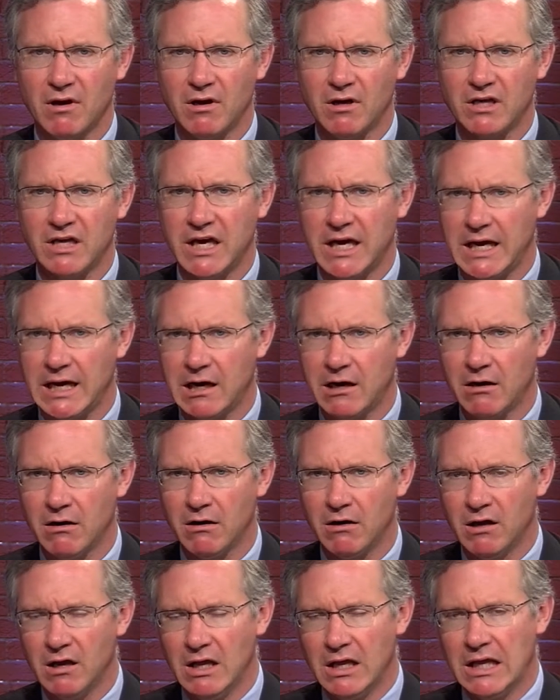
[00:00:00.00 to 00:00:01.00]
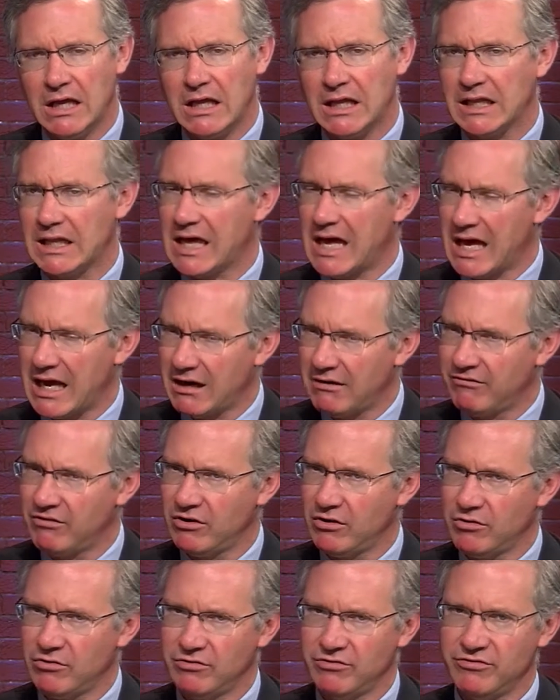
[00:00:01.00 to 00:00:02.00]
care. A lot of
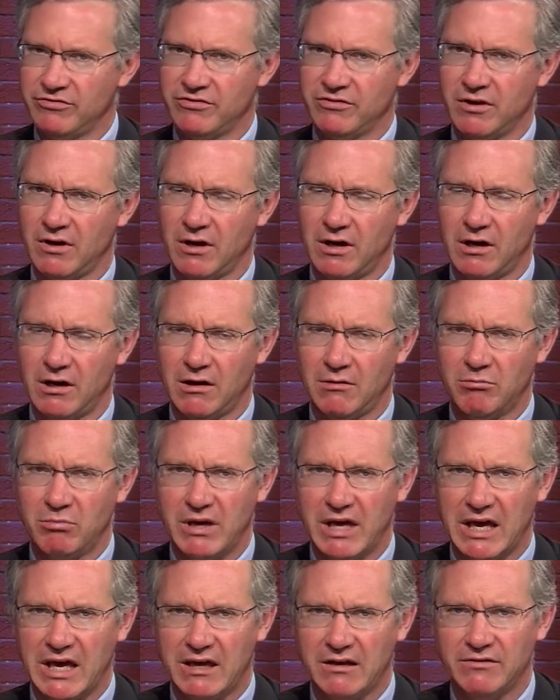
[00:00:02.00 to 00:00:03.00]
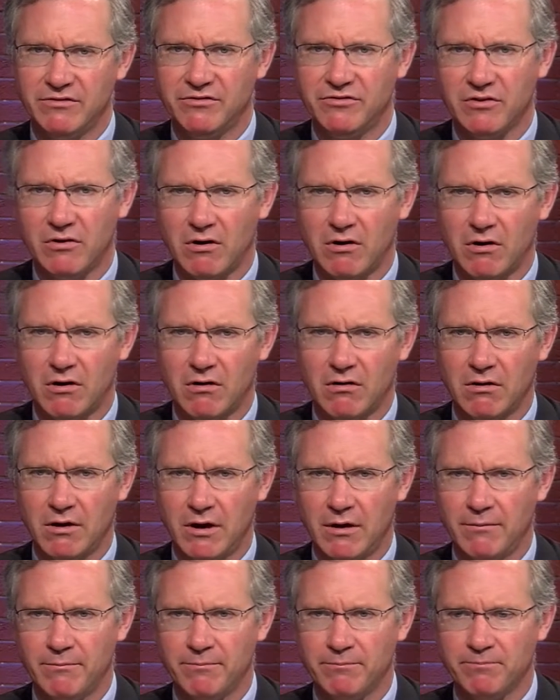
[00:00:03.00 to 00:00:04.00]
those beds
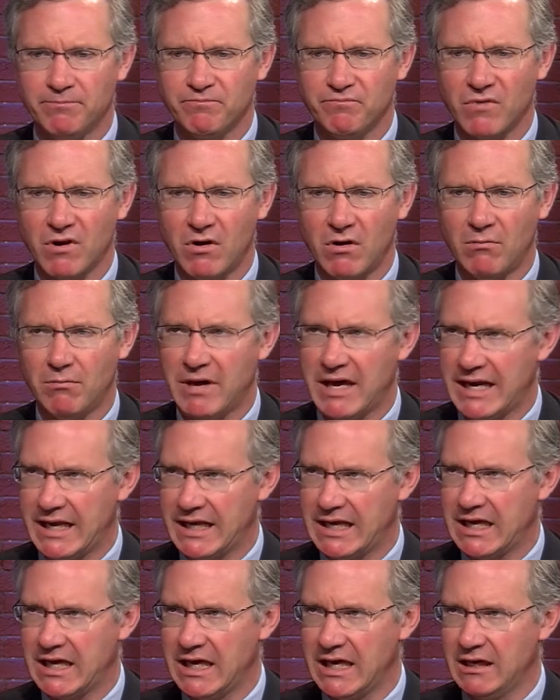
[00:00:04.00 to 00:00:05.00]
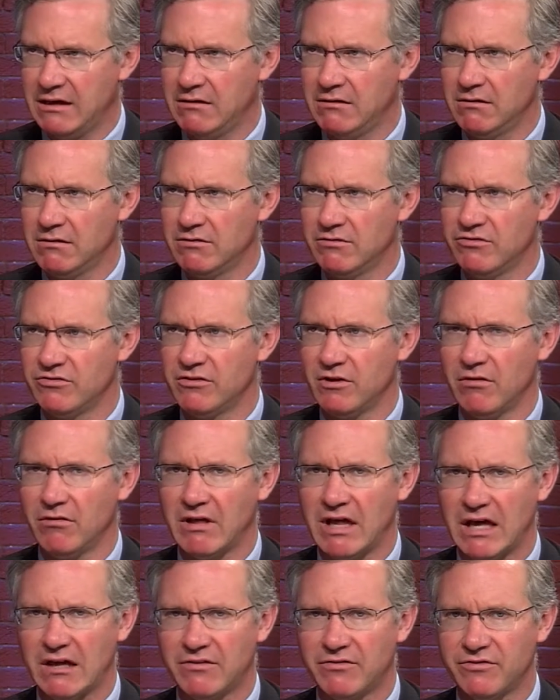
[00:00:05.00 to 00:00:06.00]
are Medicaid, so
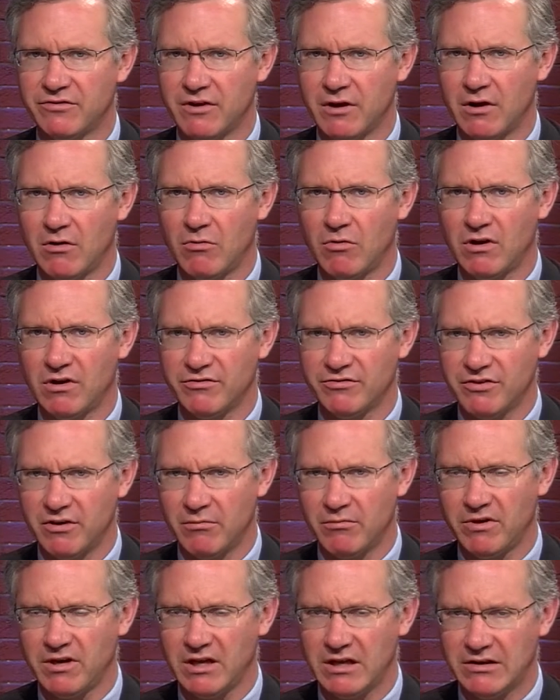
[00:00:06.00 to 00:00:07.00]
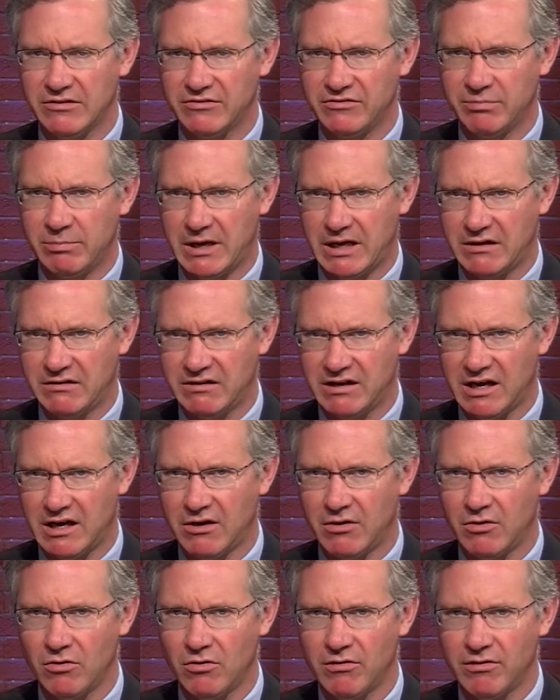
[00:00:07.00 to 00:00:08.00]
that's where somebody has spent
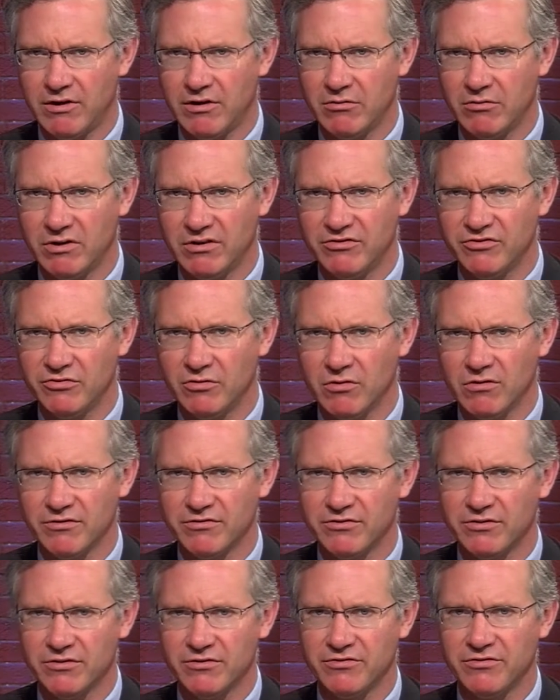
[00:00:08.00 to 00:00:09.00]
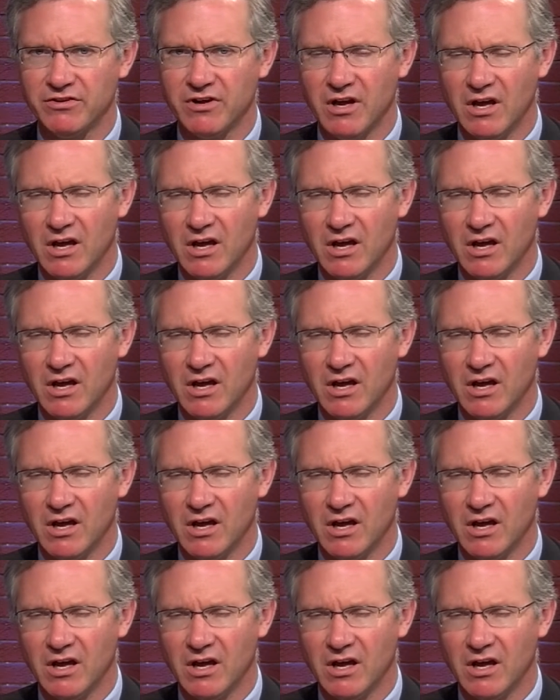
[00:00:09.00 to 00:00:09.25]
down all their resources,